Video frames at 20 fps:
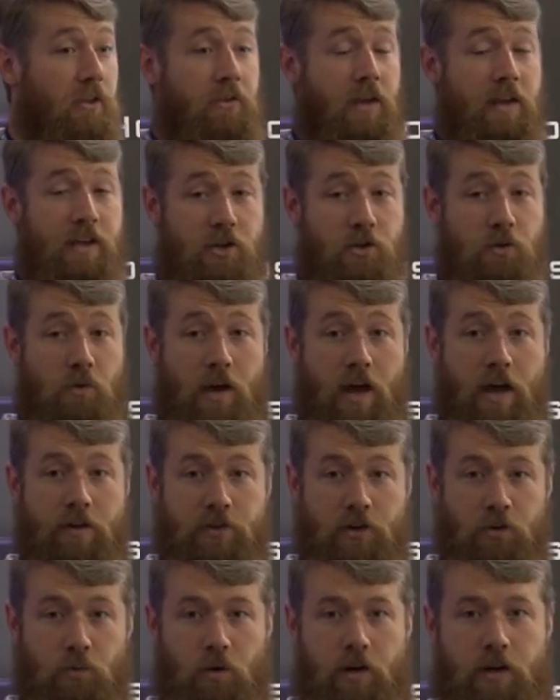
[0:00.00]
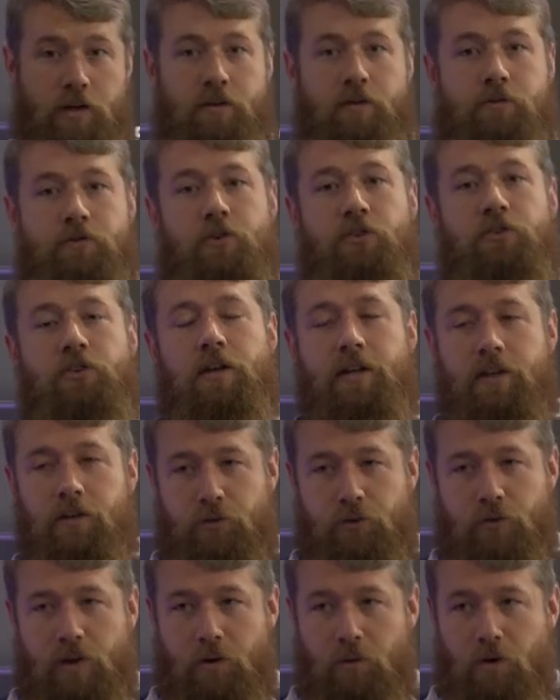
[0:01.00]
Thank you everyone for sitting
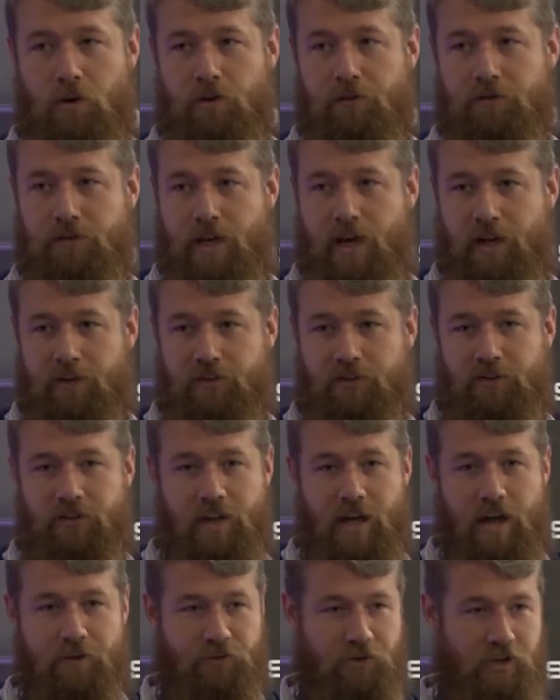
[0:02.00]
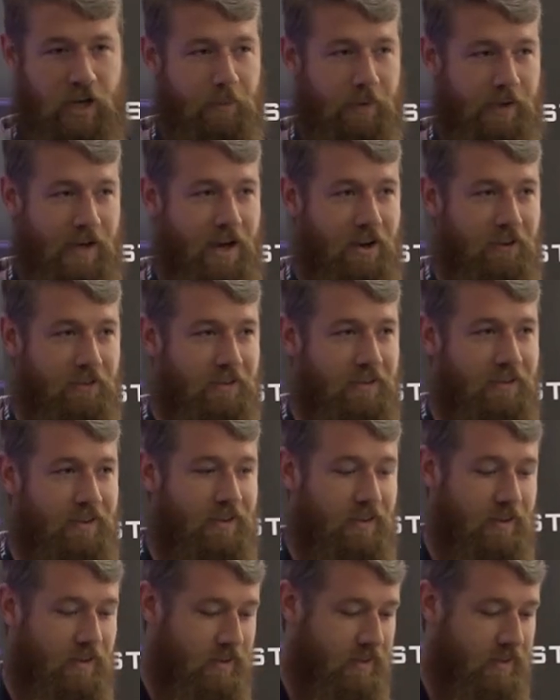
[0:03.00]
through that wall of text and for coming out.